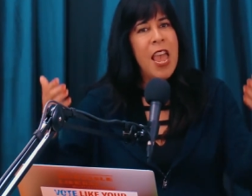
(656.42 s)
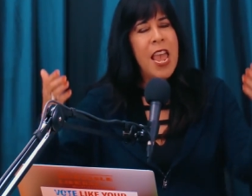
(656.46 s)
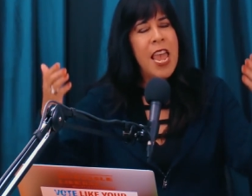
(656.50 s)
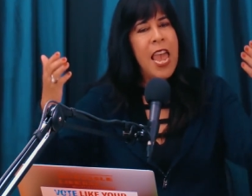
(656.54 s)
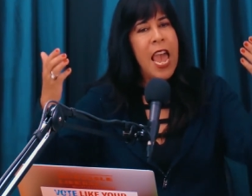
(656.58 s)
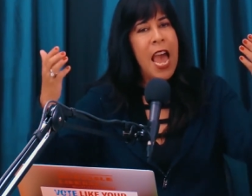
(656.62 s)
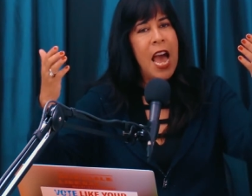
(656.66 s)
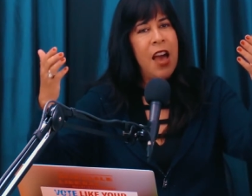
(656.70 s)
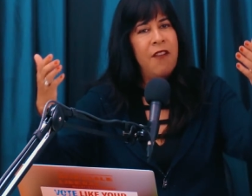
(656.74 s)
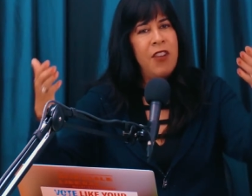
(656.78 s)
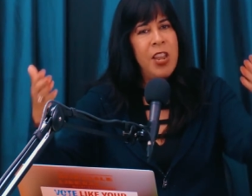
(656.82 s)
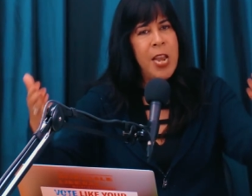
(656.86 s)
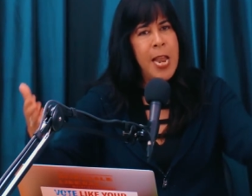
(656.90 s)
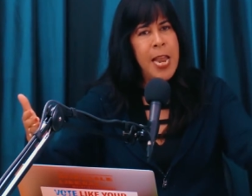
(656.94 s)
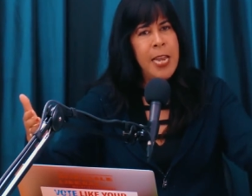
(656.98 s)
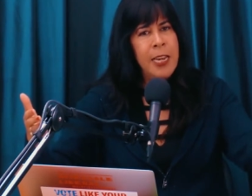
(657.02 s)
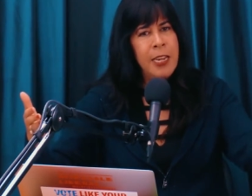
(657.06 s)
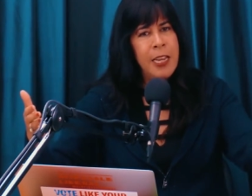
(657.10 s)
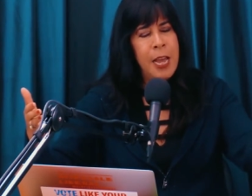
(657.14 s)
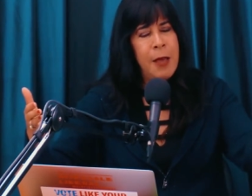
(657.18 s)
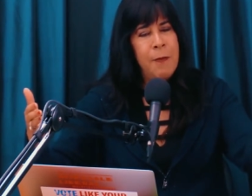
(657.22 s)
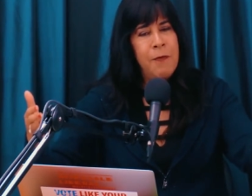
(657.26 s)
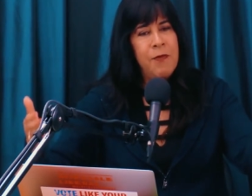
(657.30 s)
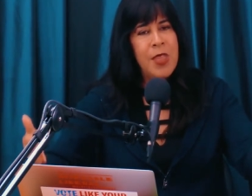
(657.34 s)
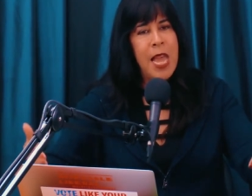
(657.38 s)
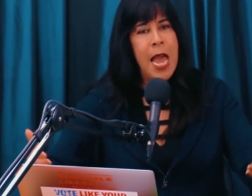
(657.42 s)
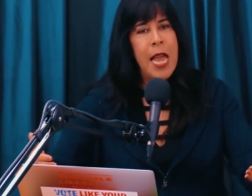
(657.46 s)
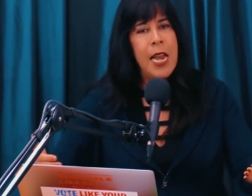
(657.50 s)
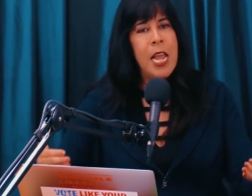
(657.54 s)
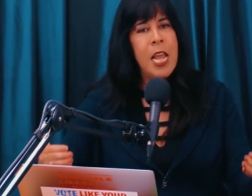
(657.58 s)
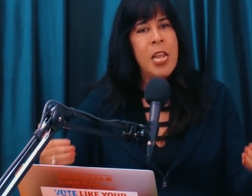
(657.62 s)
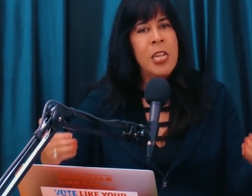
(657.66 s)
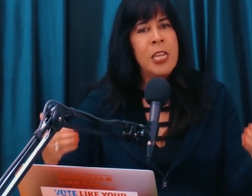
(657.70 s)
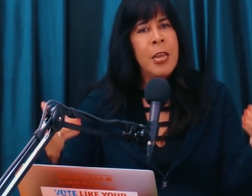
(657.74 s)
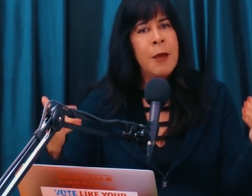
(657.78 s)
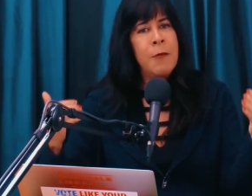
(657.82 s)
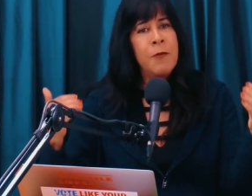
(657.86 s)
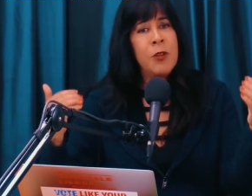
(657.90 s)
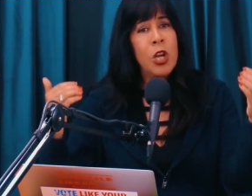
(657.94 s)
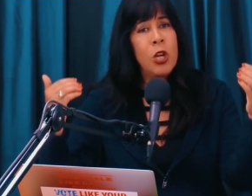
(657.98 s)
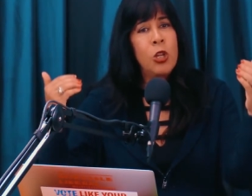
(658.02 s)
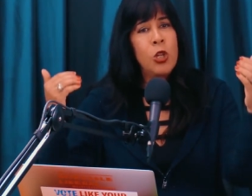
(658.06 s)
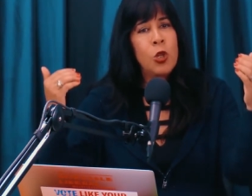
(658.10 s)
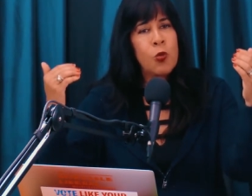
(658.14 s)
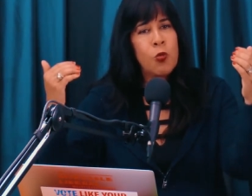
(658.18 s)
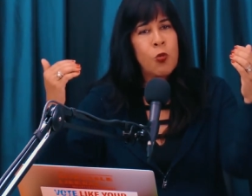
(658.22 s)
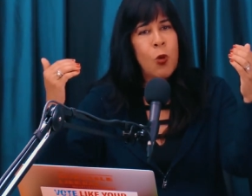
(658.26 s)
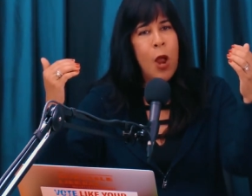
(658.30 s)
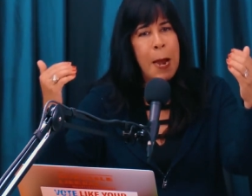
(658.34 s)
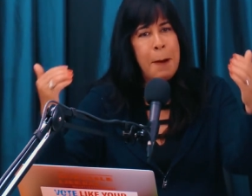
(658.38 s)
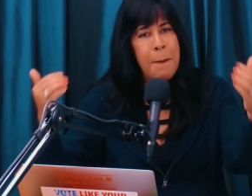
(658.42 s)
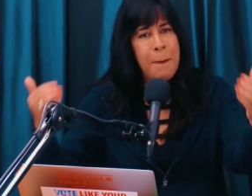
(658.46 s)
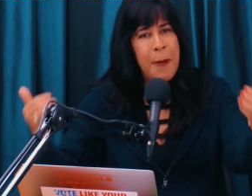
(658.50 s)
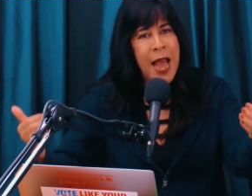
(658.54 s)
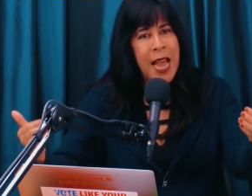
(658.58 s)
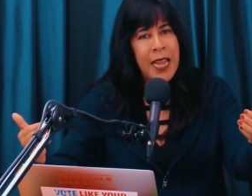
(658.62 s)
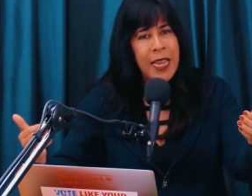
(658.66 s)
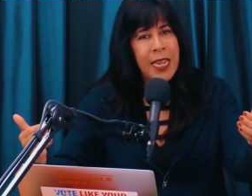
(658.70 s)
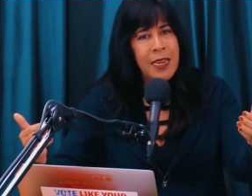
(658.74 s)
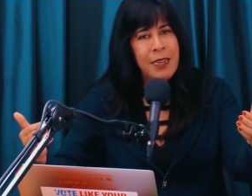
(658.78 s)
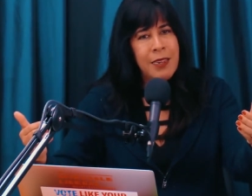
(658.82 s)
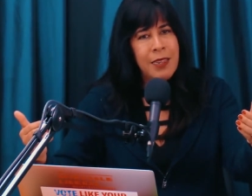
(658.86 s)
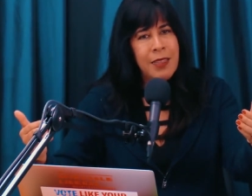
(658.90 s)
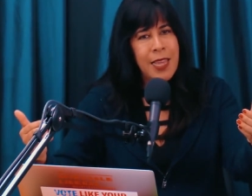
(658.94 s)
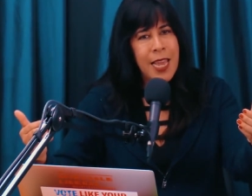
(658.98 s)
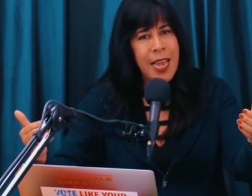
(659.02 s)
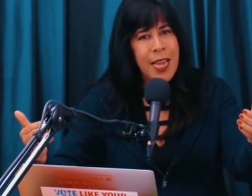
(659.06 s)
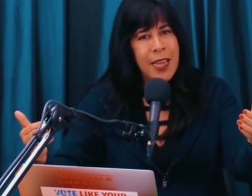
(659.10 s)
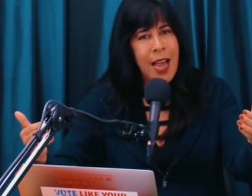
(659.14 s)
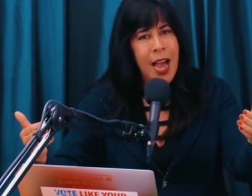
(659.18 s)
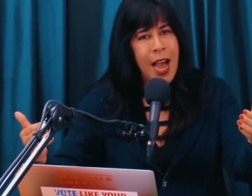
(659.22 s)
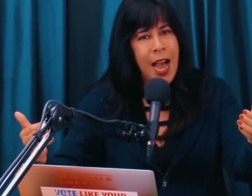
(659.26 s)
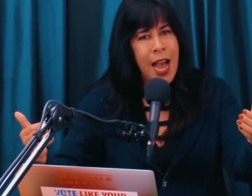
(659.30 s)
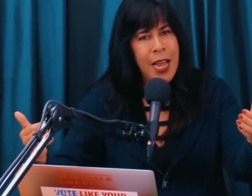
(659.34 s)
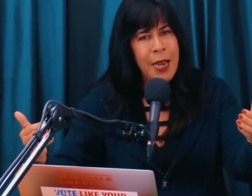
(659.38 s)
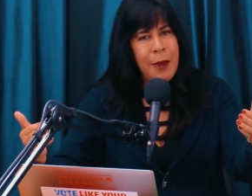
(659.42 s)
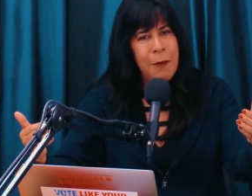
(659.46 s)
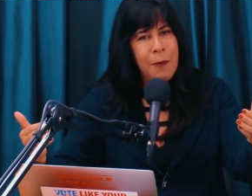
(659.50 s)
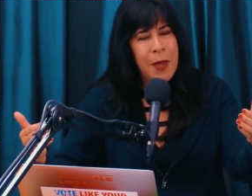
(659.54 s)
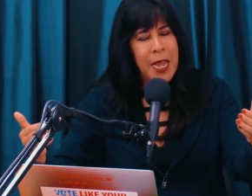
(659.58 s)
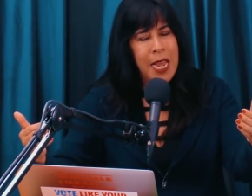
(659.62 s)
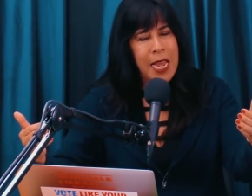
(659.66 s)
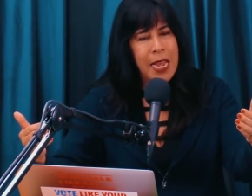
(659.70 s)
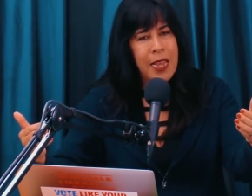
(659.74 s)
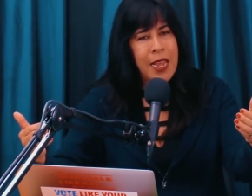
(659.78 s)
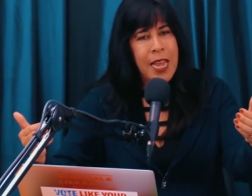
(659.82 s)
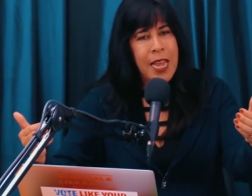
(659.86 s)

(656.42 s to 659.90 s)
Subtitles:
They have an income. That income goes right back into the economy.